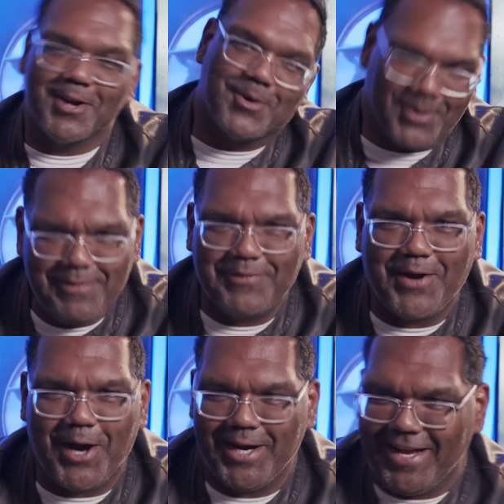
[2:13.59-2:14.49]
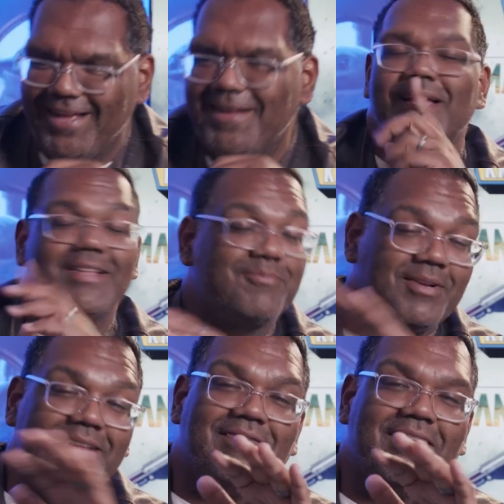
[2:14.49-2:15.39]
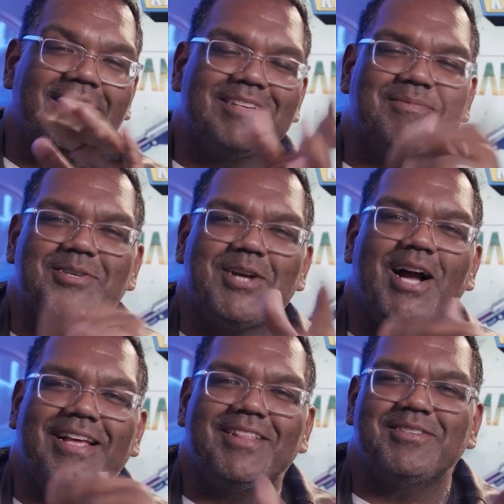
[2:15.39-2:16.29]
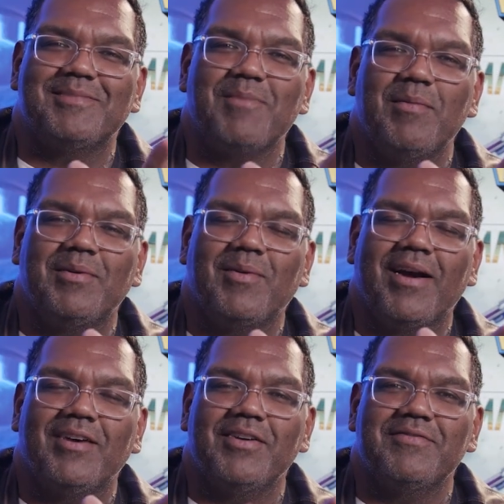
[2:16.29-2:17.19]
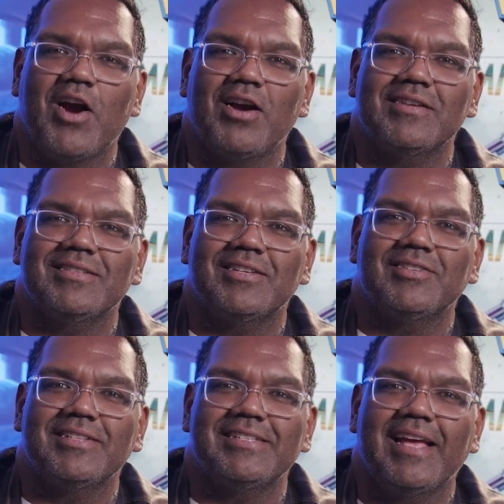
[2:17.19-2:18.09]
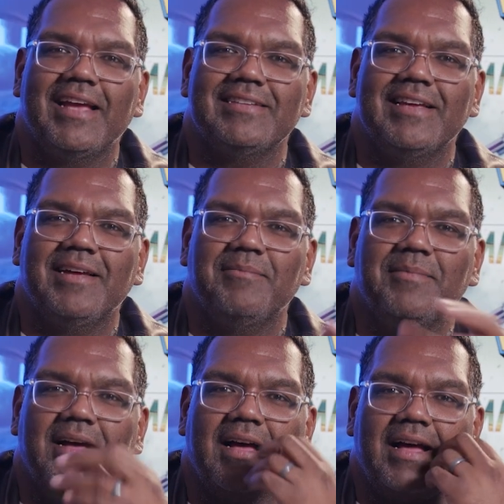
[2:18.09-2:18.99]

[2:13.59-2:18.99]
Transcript: Greef Karga. It's really funny because when they're talking, there's this moment where Greef Karga is literally saying to him,